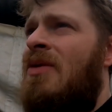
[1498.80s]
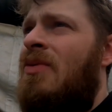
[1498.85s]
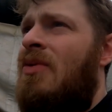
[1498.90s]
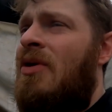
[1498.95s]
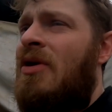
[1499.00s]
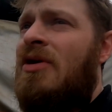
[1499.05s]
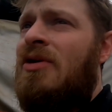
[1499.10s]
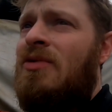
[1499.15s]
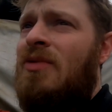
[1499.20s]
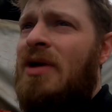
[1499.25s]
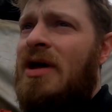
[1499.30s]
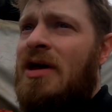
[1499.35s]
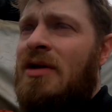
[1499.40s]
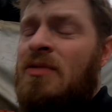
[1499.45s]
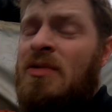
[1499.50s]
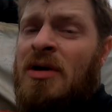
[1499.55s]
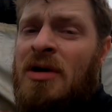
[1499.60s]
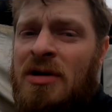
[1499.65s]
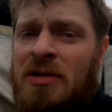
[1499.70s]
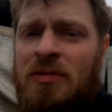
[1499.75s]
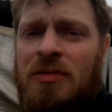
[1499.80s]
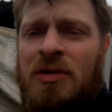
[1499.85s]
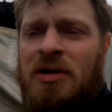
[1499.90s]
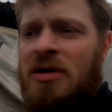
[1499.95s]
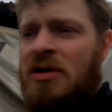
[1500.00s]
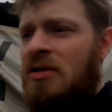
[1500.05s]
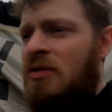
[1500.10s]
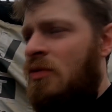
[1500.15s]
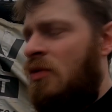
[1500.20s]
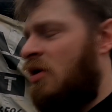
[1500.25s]
working away and working
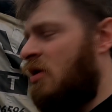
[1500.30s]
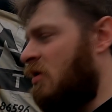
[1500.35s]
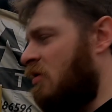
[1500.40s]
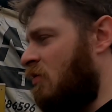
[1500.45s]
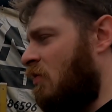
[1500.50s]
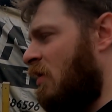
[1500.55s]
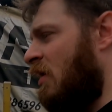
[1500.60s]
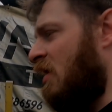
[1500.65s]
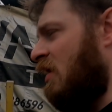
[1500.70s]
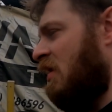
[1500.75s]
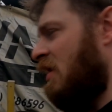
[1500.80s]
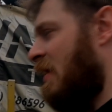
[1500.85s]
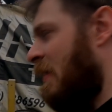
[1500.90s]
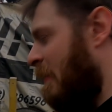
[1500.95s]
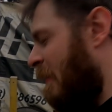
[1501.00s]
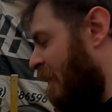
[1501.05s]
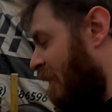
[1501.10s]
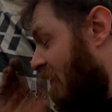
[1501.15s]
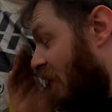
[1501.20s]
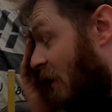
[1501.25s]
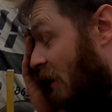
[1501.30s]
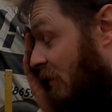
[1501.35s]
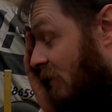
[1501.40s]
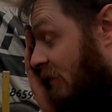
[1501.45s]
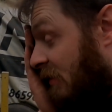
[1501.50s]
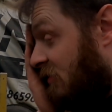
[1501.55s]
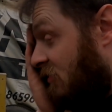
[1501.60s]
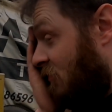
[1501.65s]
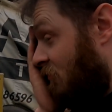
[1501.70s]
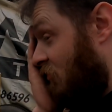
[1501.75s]
away. And
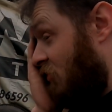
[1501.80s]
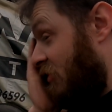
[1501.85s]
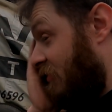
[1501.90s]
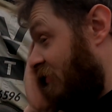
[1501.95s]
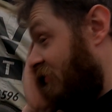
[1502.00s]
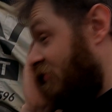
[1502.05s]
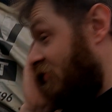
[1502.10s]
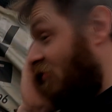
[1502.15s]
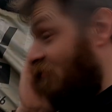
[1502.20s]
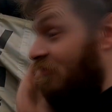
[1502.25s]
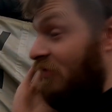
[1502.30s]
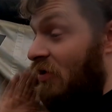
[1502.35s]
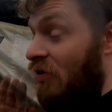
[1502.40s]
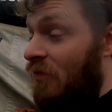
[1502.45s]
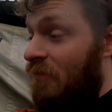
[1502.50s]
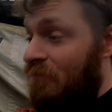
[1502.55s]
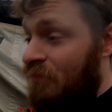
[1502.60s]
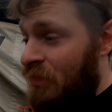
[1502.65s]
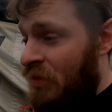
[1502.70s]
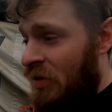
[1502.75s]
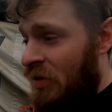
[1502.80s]
I'll end up burning myself out.